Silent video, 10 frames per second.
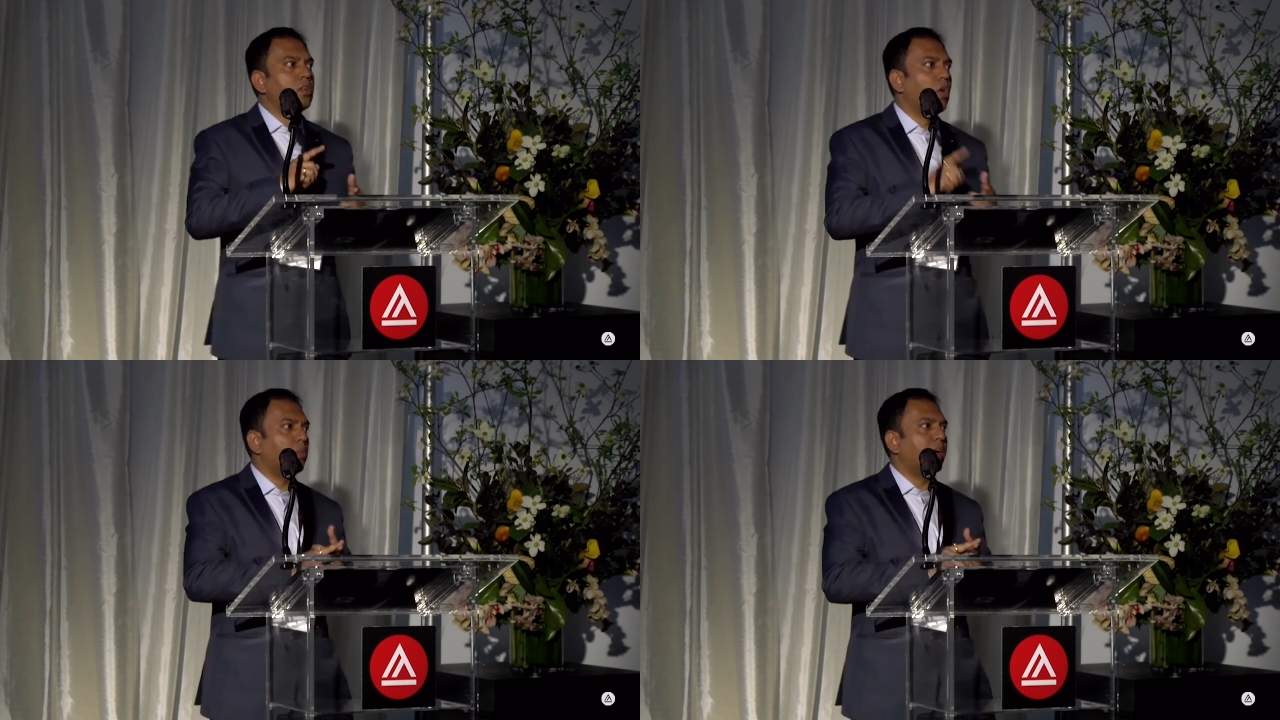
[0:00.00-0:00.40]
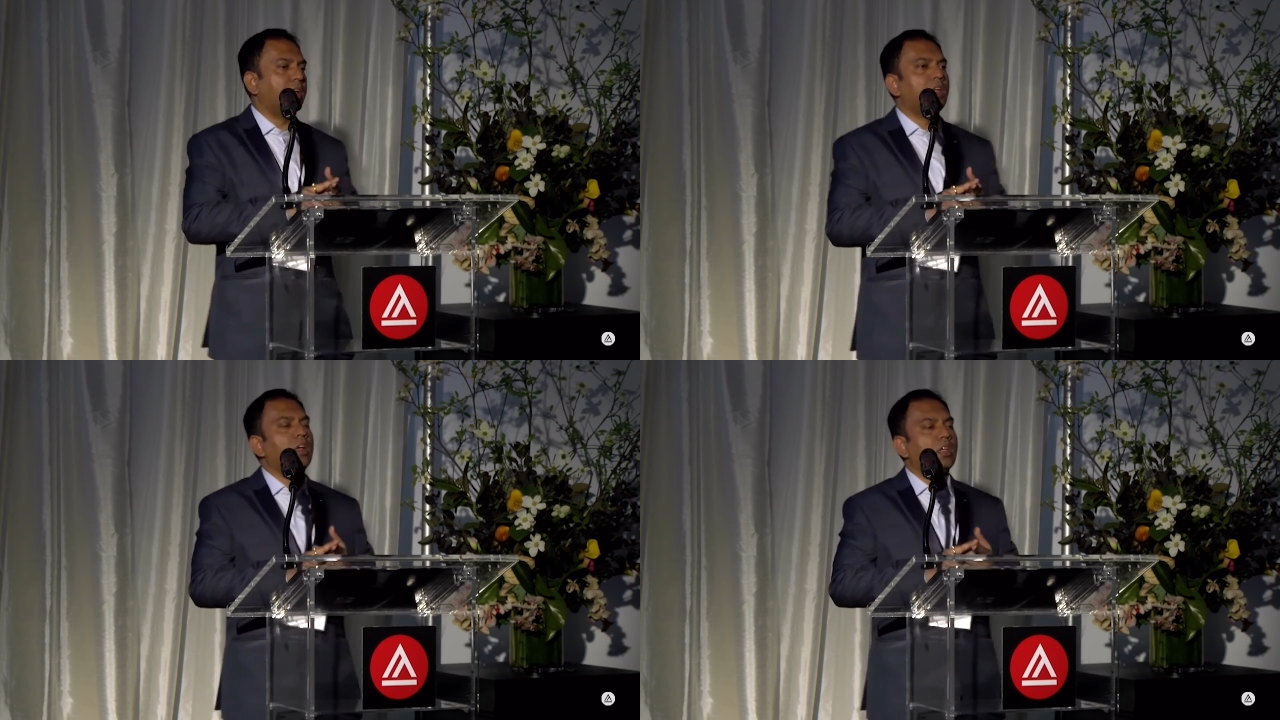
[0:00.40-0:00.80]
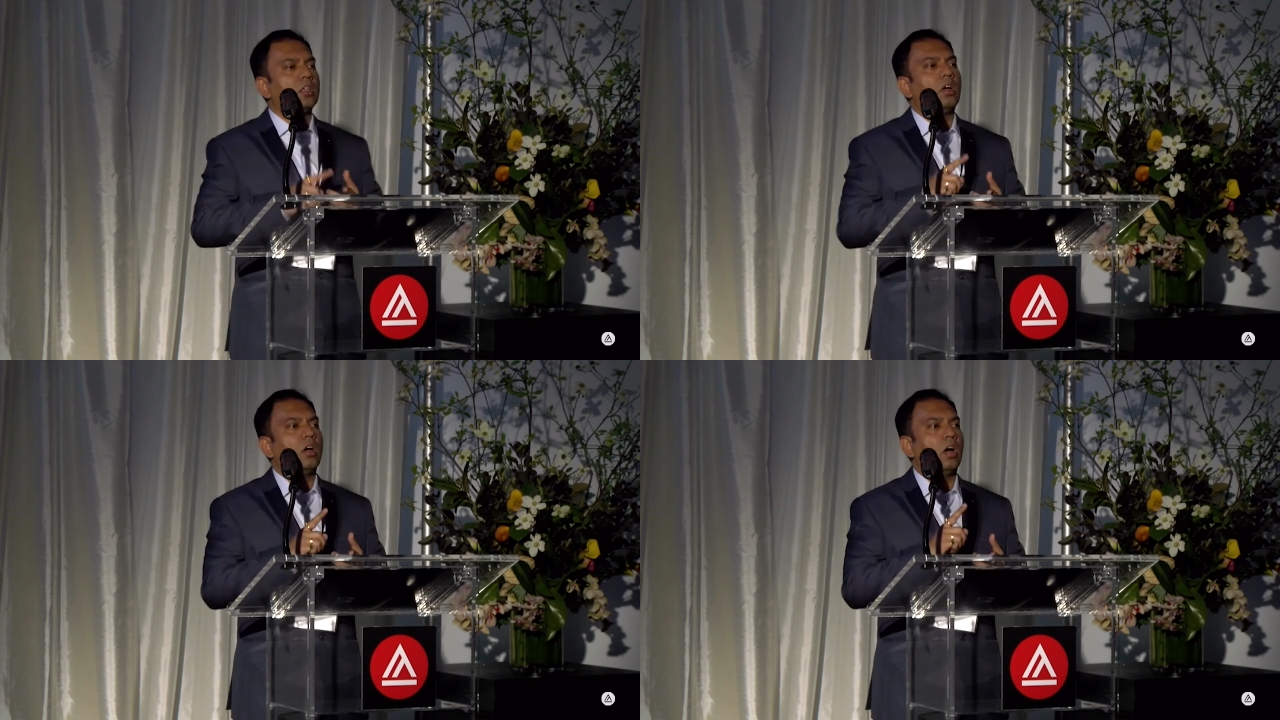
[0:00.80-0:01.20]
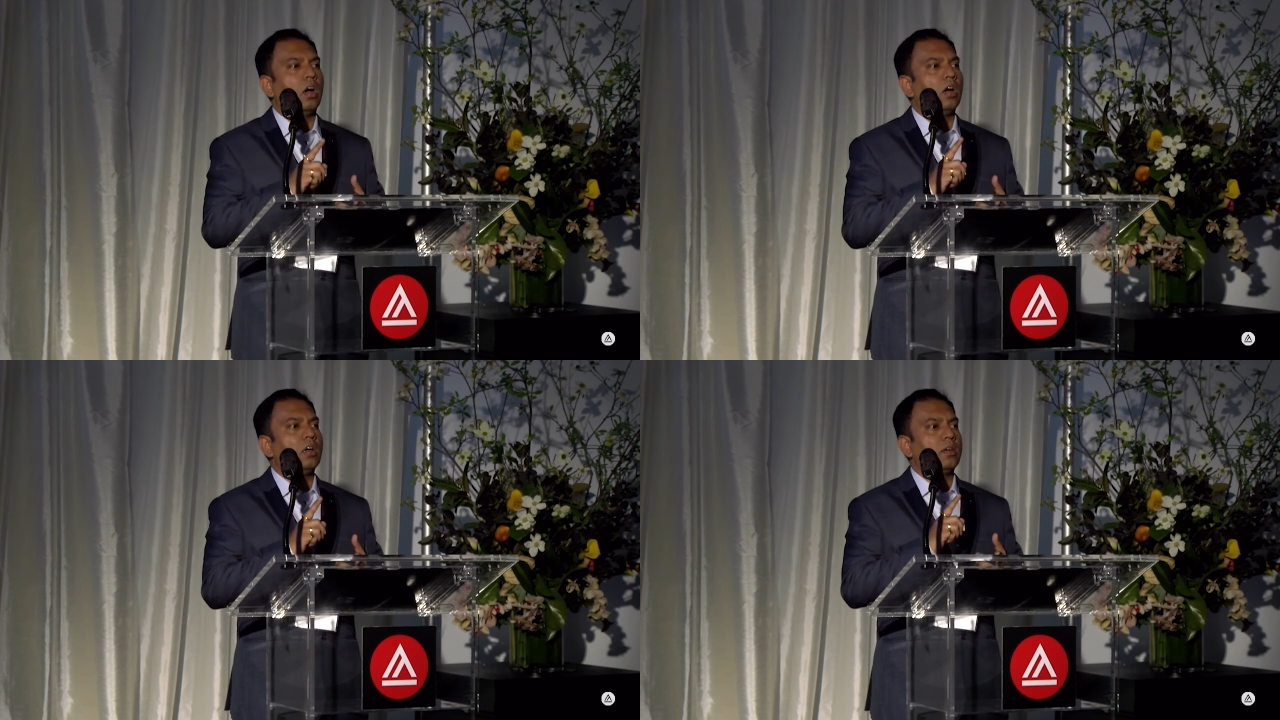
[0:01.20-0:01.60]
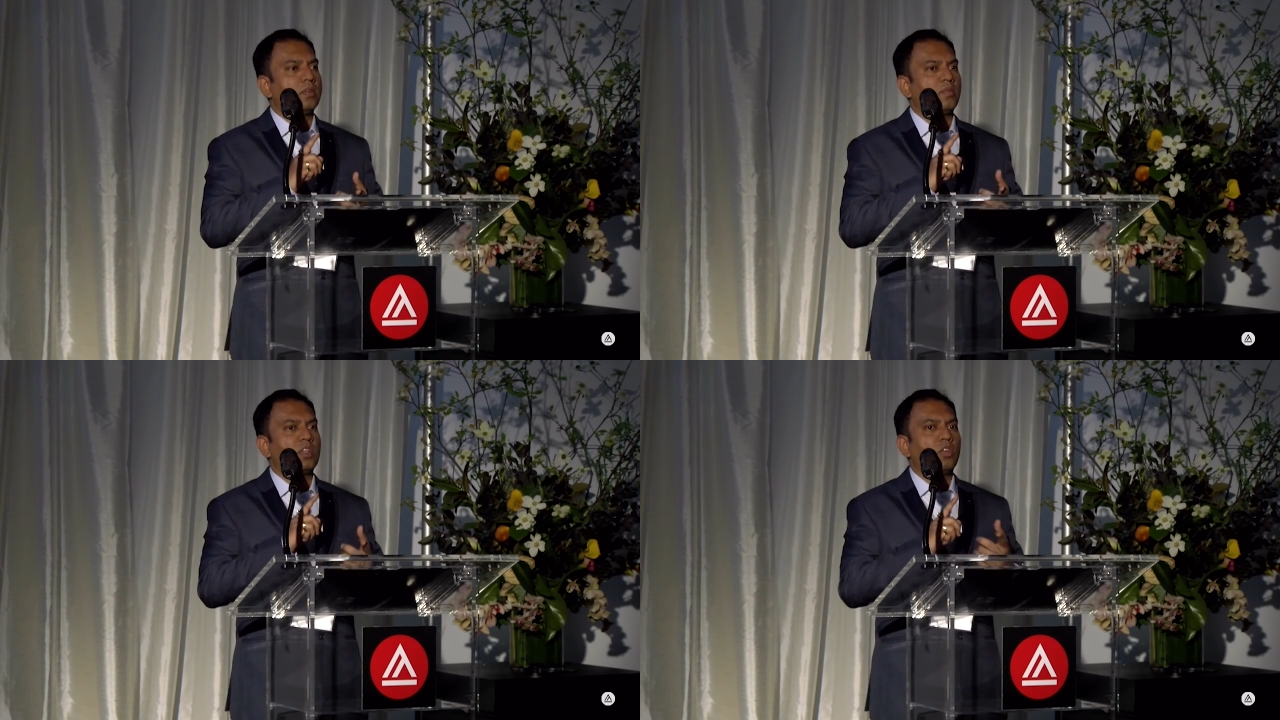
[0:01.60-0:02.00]
nobody
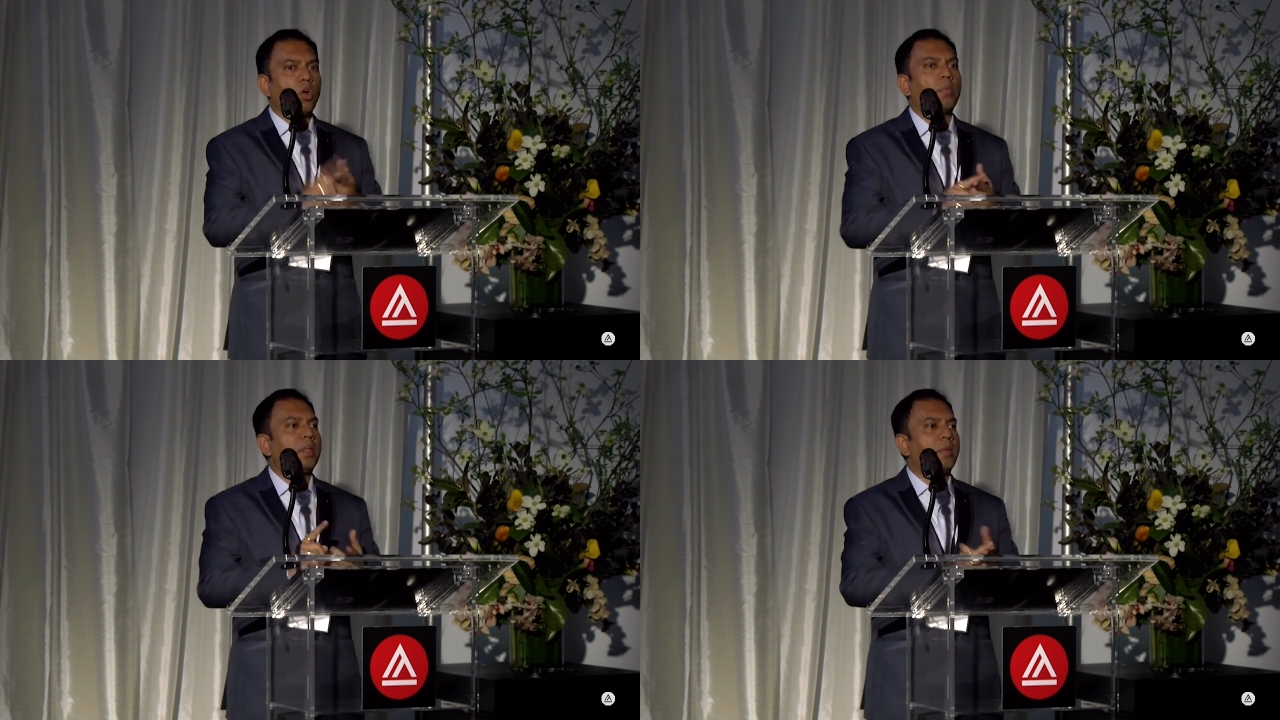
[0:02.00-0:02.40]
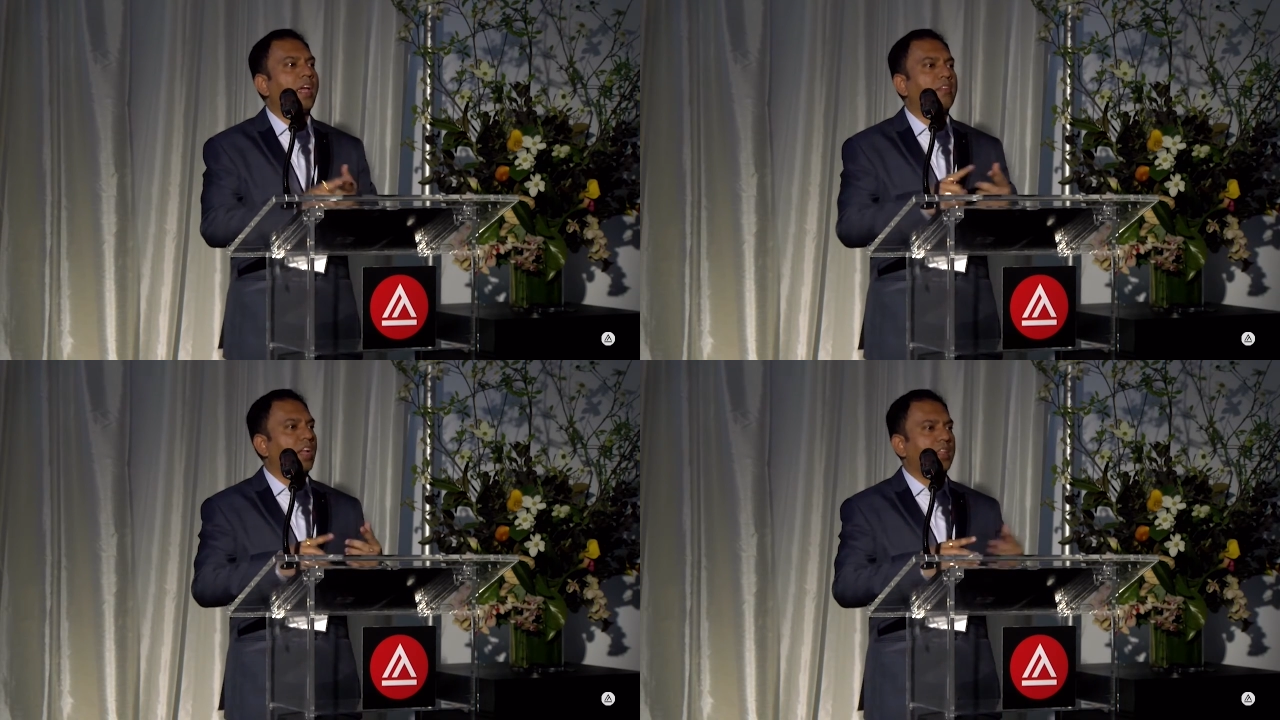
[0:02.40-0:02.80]
behaved